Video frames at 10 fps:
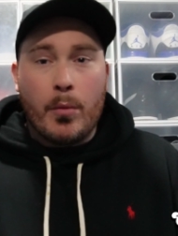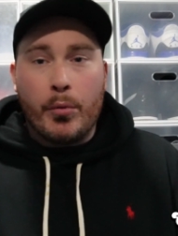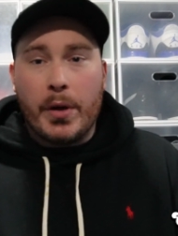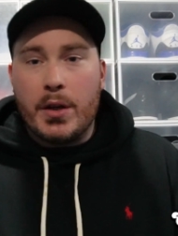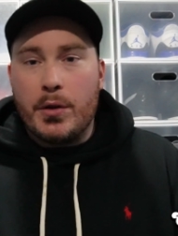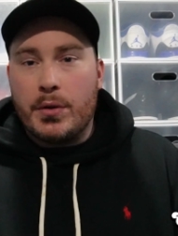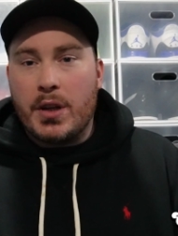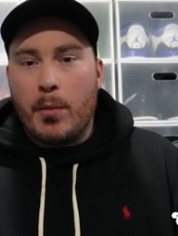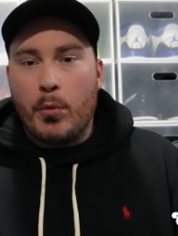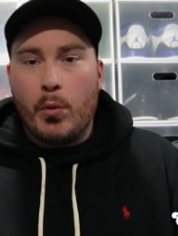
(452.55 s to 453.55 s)
Brand new
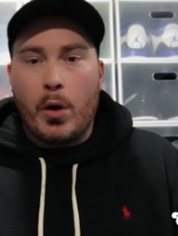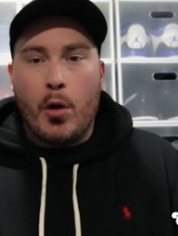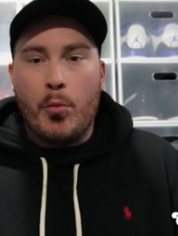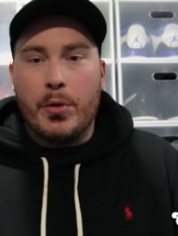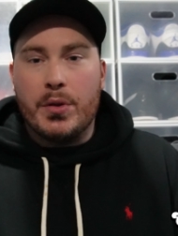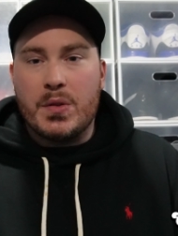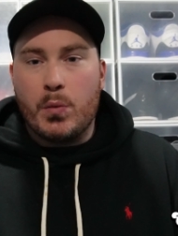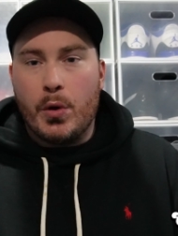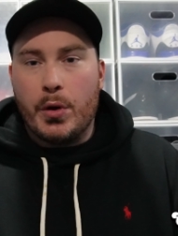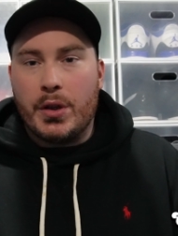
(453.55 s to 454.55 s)
camera. We're hoping it's
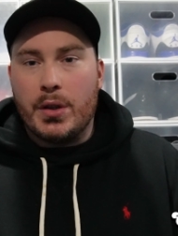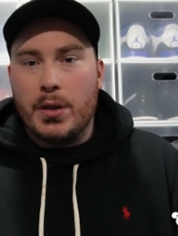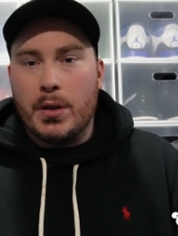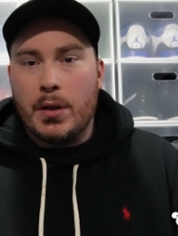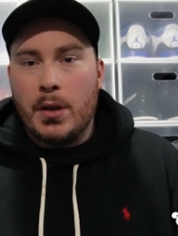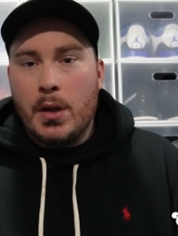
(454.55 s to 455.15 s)
working.